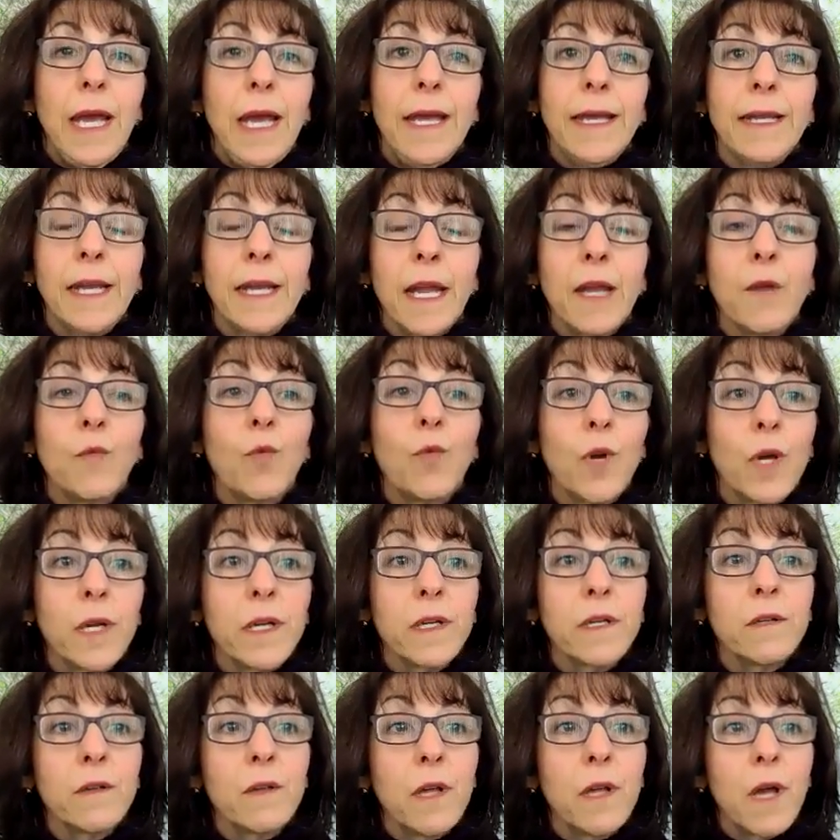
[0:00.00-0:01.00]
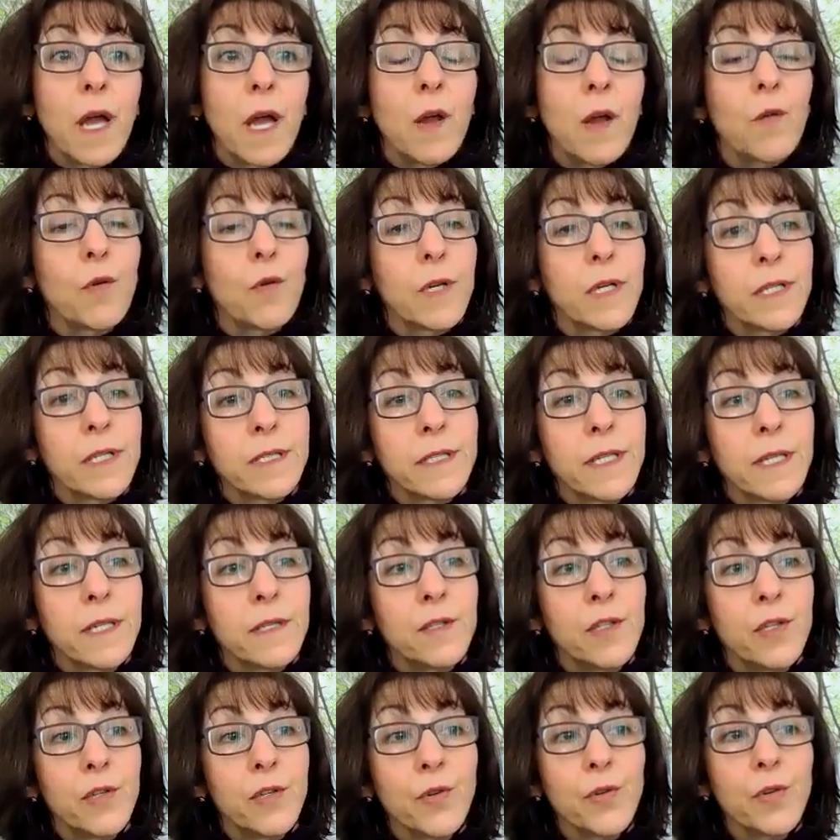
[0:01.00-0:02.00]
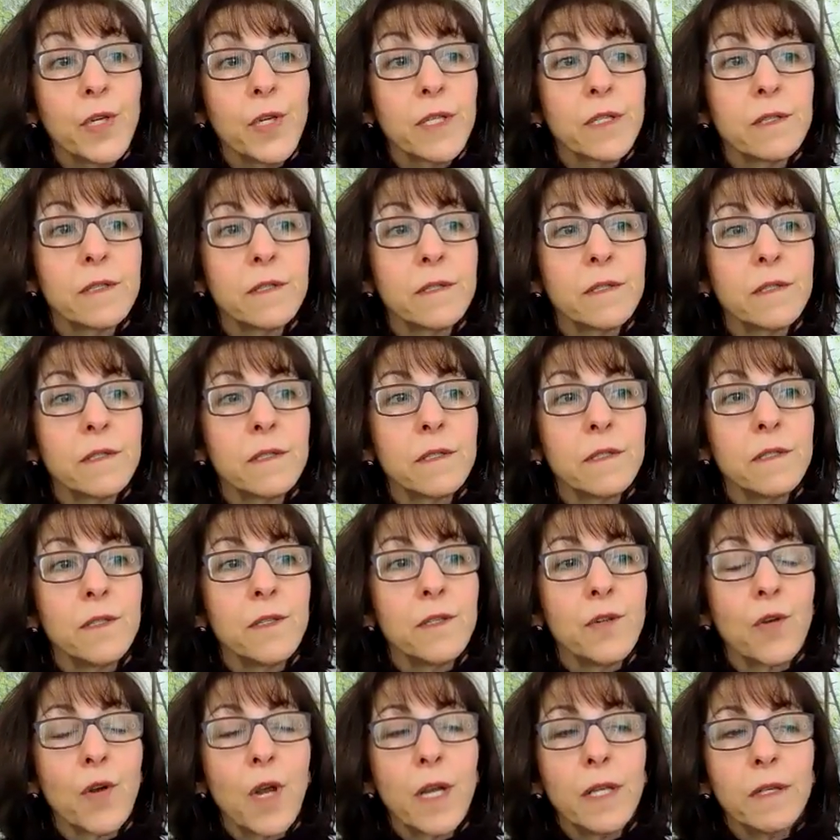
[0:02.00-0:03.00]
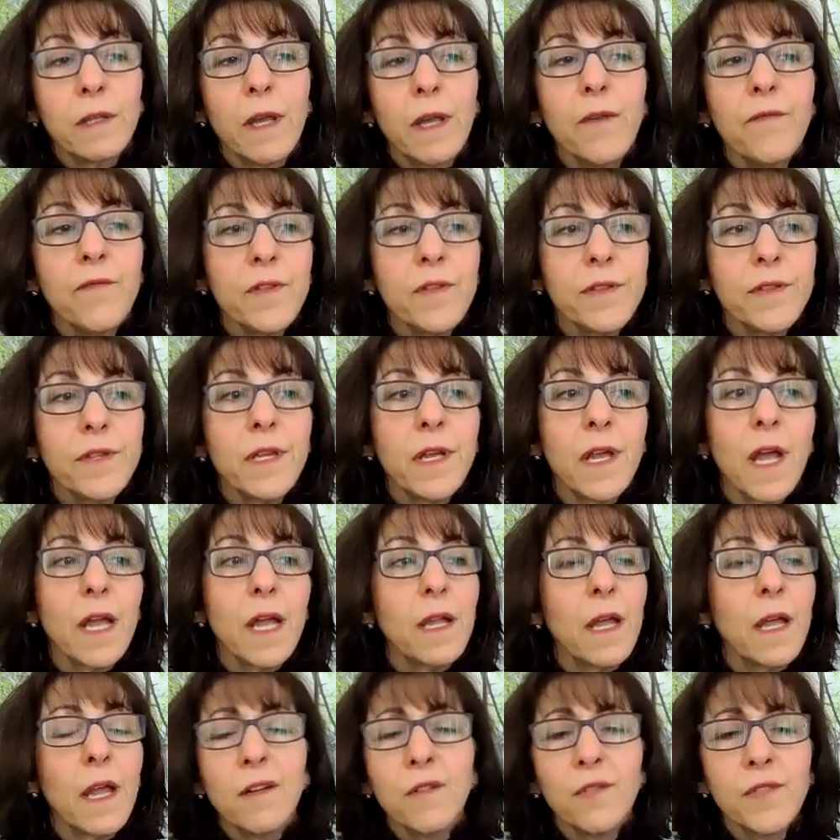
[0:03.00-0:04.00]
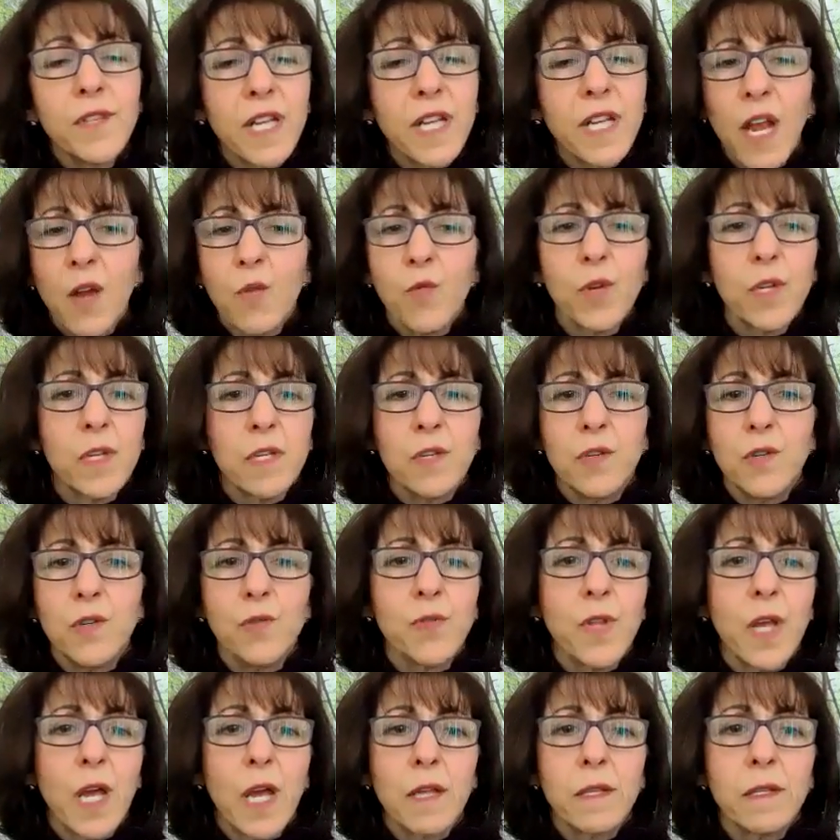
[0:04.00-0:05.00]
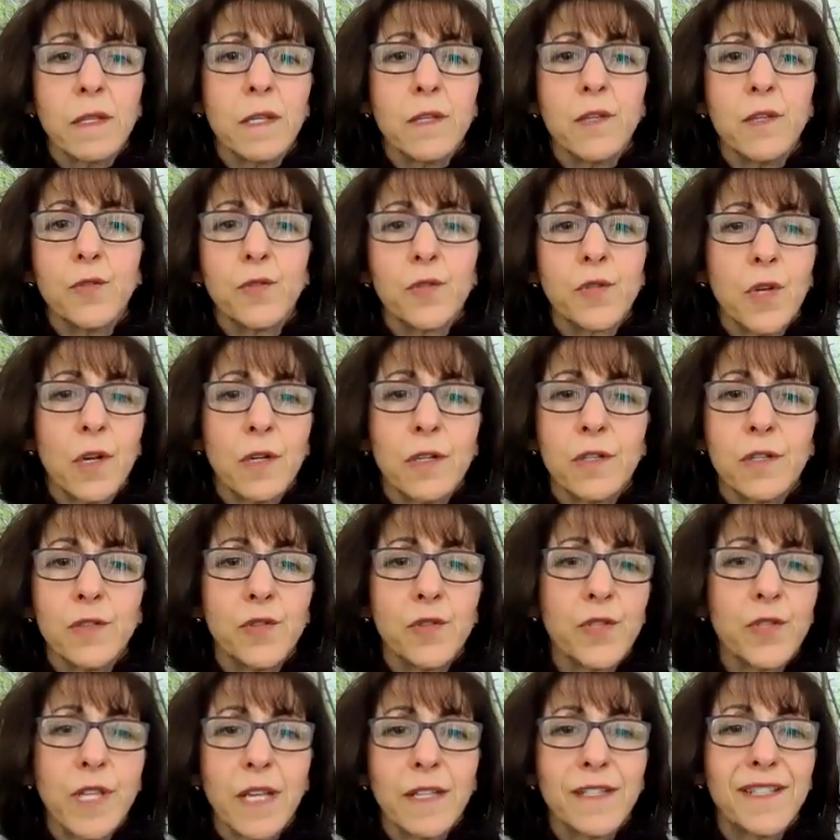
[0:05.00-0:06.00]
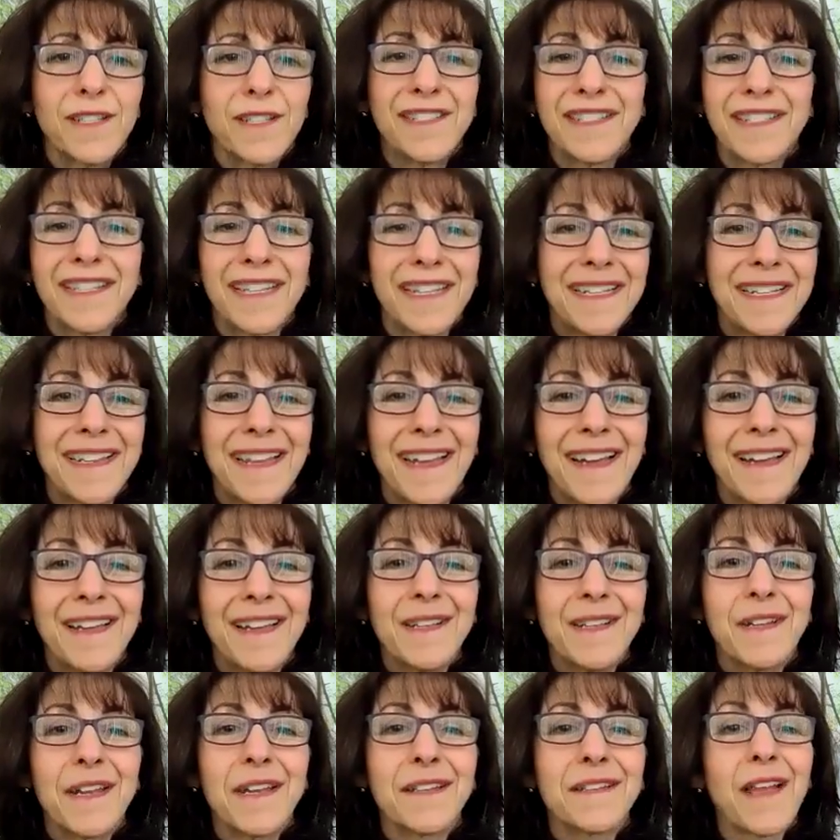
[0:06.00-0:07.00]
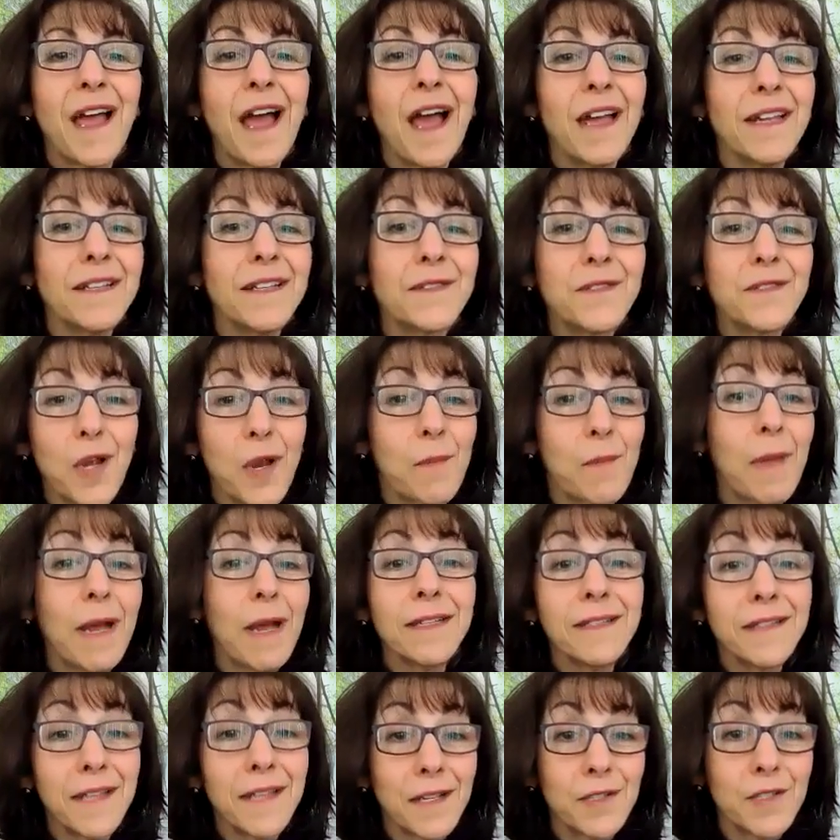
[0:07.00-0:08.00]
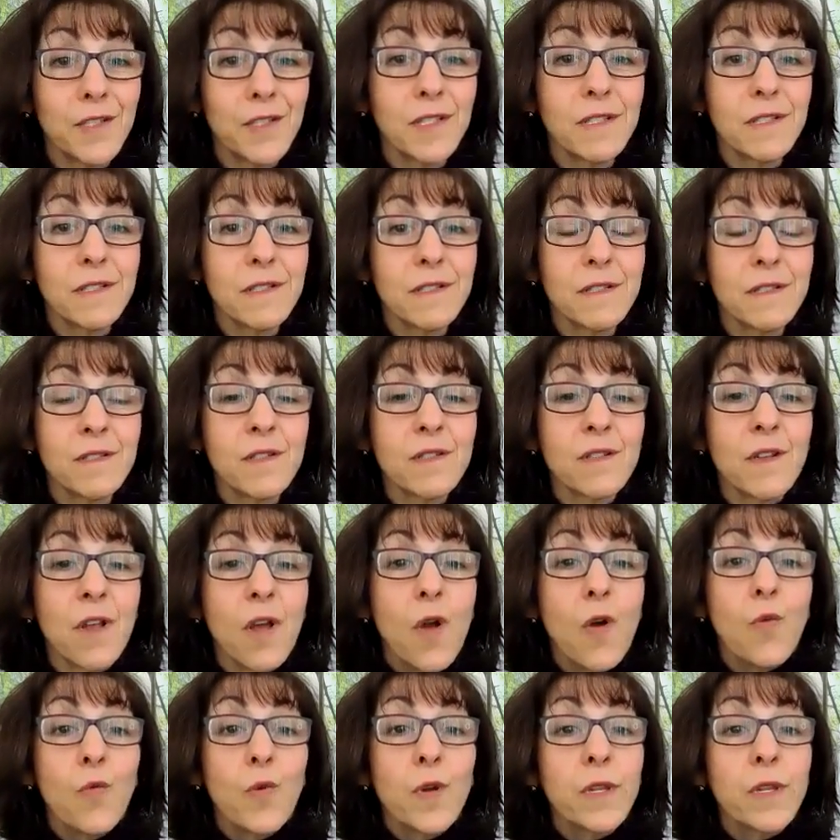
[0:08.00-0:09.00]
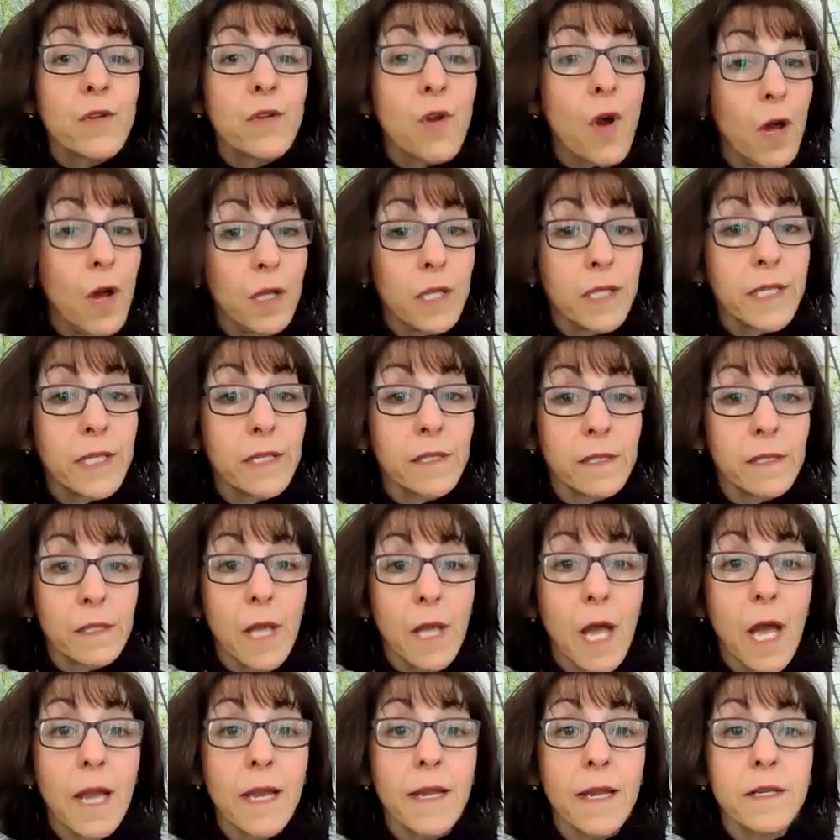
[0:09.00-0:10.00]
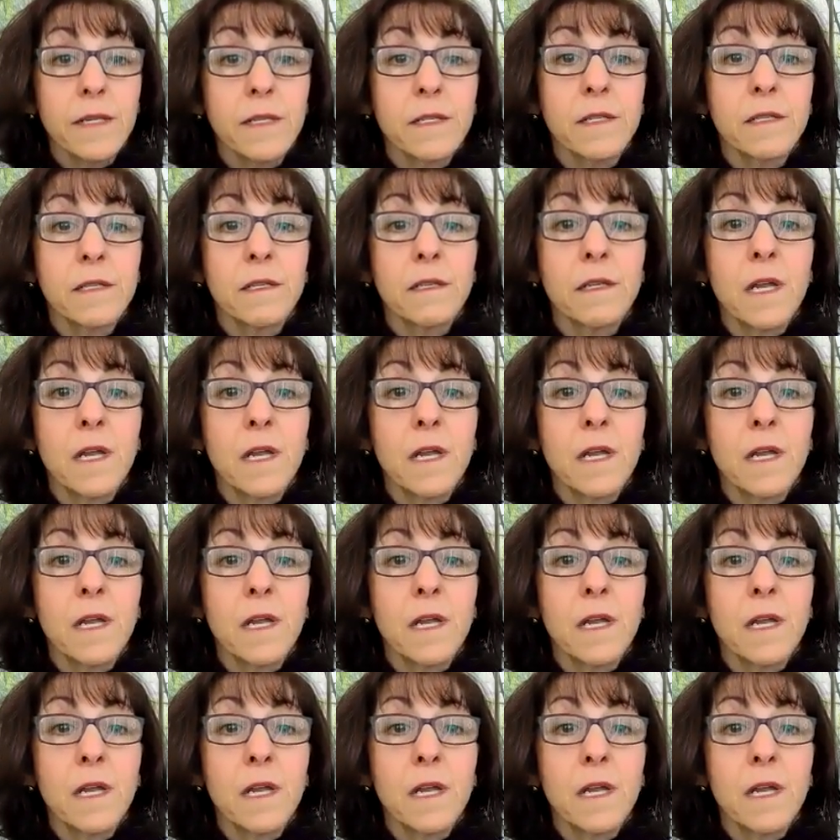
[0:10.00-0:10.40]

And I want to say too, because I love it that I don't think I really knew that you started your sessions like that, because I start my sessions with calling in the light.